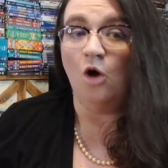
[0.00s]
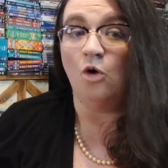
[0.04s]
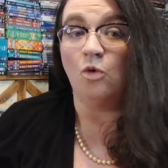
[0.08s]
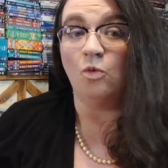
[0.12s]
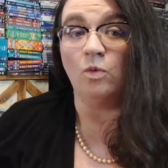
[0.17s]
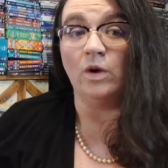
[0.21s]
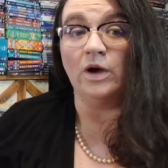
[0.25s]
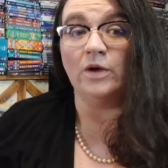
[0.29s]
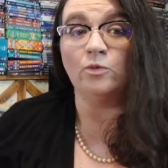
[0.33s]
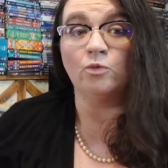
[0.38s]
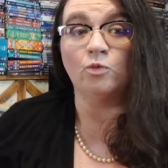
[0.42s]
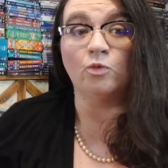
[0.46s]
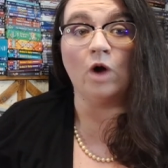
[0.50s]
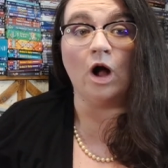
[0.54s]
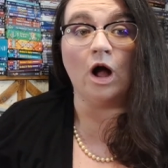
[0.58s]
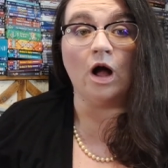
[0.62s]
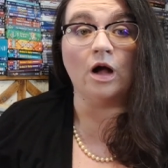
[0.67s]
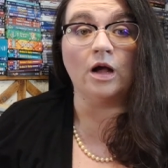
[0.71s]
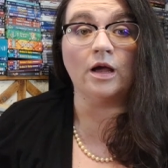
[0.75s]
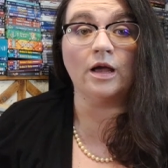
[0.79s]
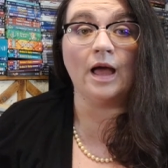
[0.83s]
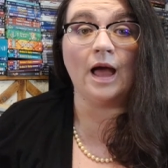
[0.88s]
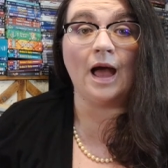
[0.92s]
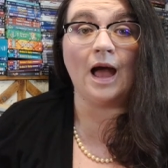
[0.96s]
What rock
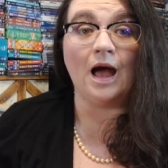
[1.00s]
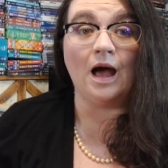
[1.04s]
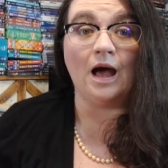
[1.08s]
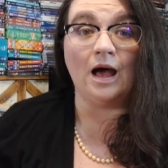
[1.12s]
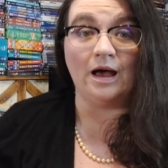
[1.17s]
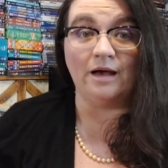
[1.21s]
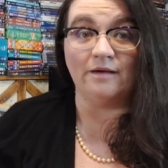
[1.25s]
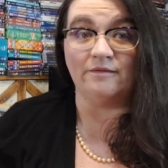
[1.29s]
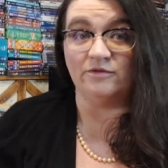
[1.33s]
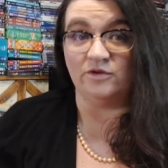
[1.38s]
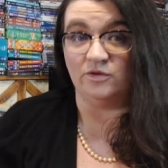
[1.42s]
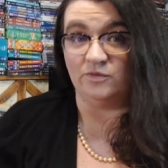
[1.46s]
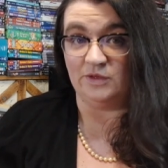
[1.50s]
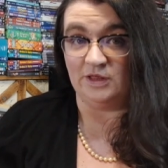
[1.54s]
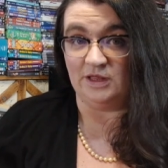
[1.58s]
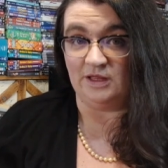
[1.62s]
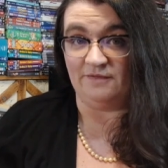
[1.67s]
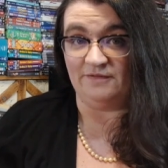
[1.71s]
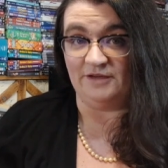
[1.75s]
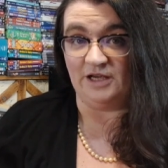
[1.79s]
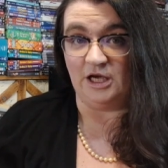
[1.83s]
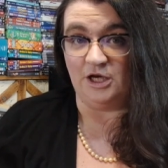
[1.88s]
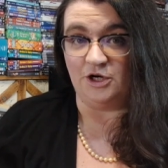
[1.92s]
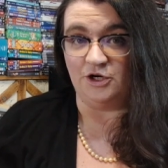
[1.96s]
have you been
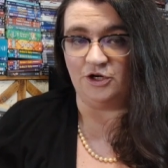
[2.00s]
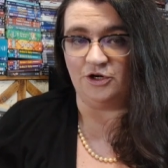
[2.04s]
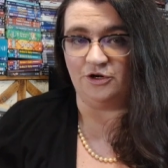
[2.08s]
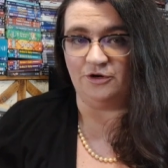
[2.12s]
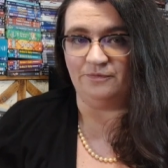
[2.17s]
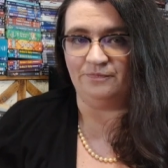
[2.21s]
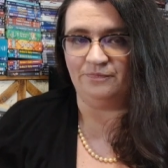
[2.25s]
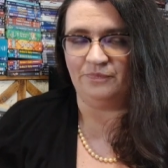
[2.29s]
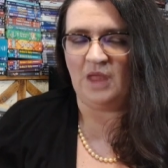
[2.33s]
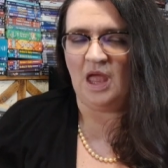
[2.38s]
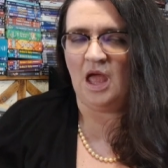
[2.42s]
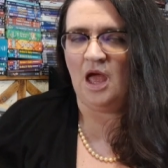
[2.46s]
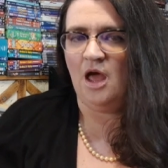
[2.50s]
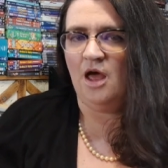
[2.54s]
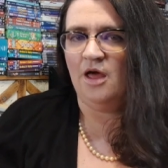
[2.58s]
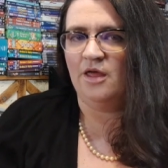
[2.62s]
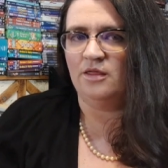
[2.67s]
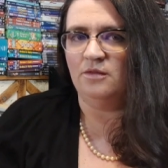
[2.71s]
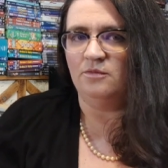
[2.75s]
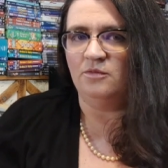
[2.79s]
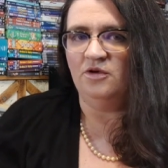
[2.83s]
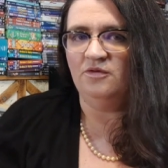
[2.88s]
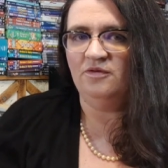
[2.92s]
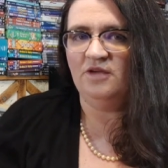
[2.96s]
living under?
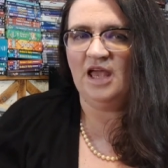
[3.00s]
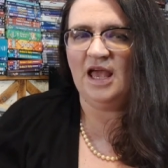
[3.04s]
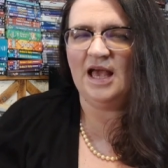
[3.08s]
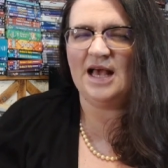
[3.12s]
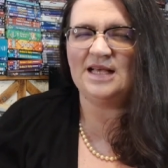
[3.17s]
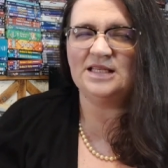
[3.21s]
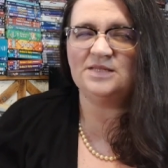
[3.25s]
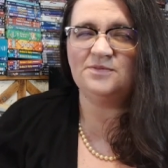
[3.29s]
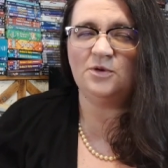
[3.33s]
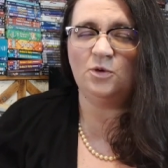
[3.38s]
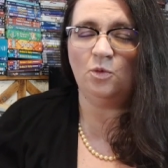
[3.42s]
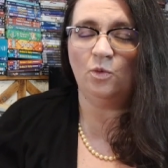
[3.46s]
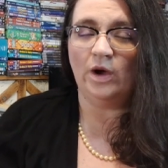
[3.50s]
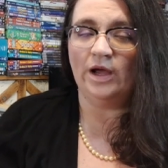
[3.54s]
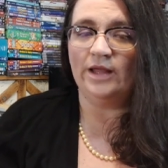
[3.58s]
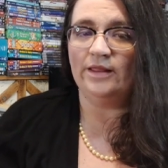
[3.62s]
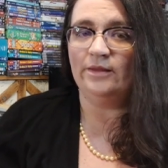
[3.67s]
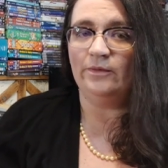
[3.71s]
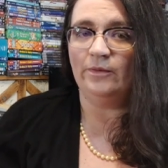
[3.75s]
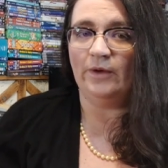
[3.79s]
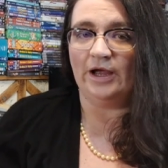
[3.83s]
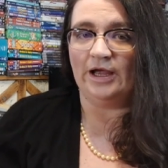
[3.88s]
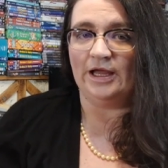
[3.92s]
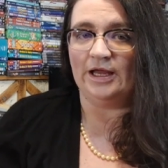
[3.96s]
The movie has been widely
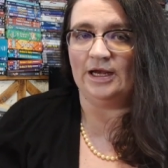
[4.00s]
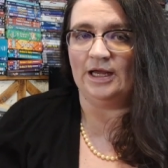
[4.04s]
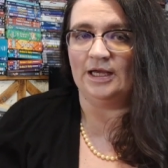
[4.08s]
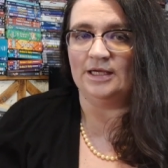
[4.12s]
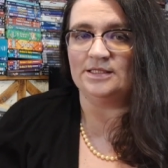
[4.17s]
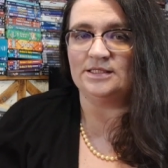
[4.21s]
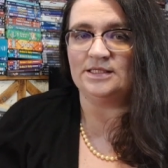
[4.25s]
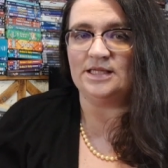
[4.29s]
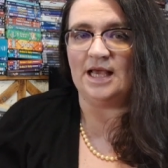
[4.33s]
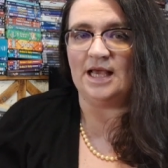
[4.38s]
recognized